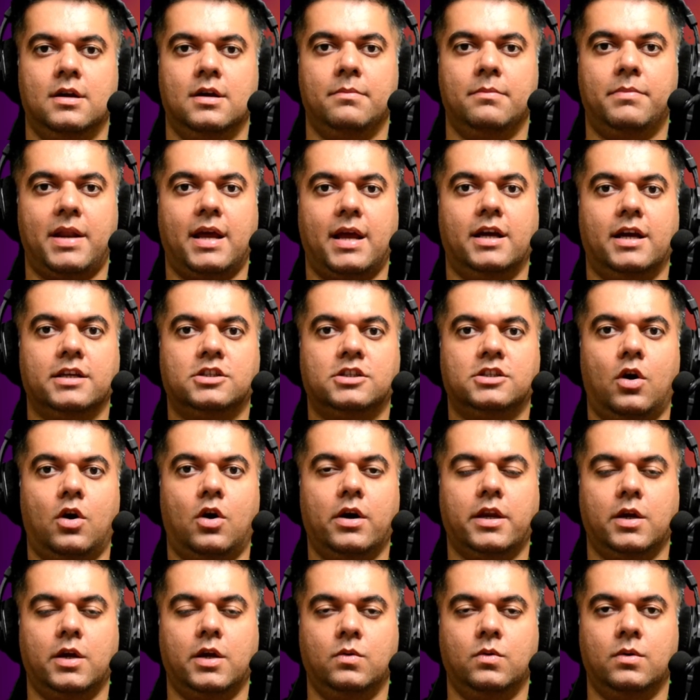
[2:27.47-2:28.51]
But I assure
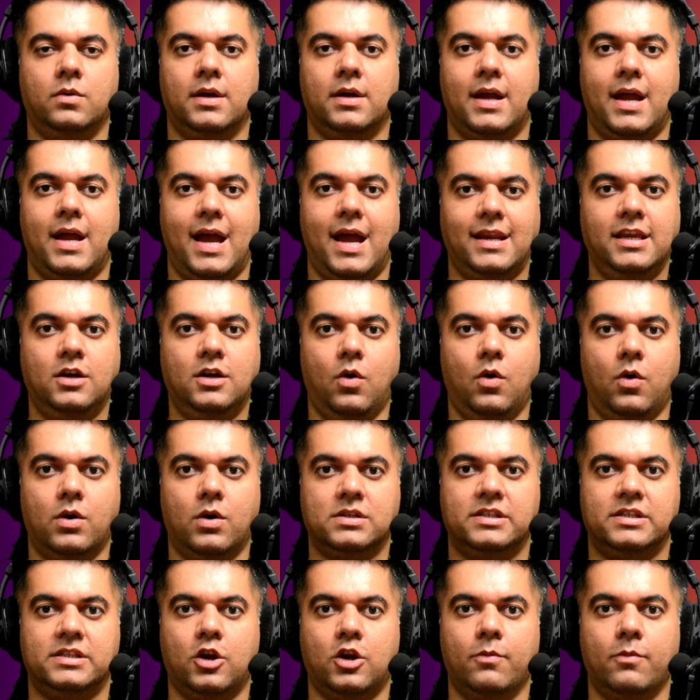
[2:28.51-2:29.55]
you, any course
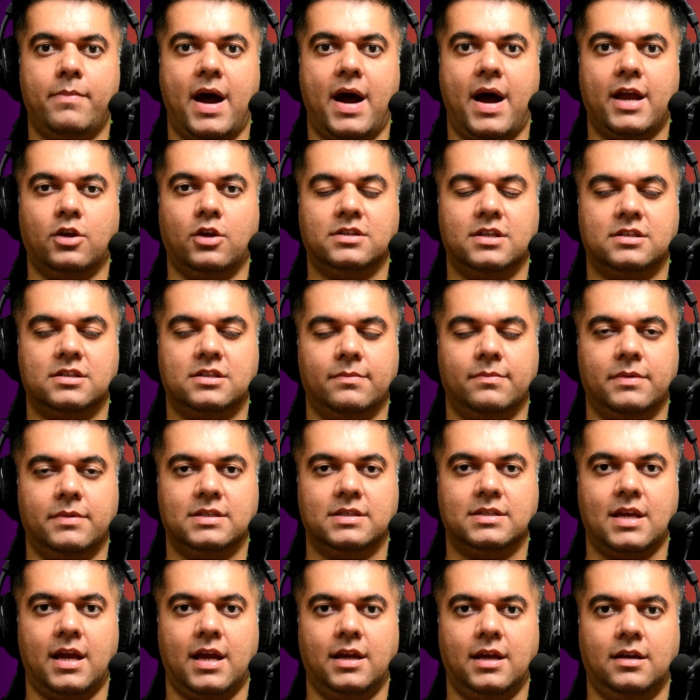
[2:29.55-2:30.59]
that you buy on system
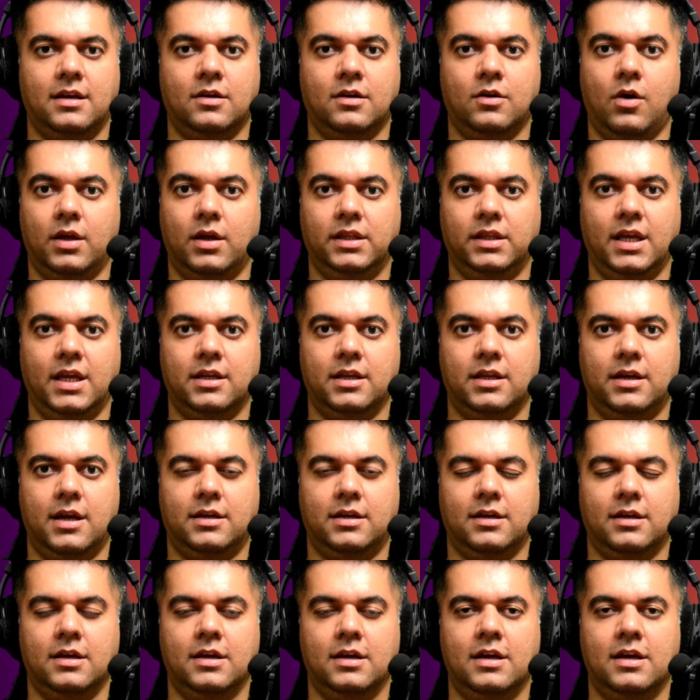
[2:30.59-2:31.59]
design on the internet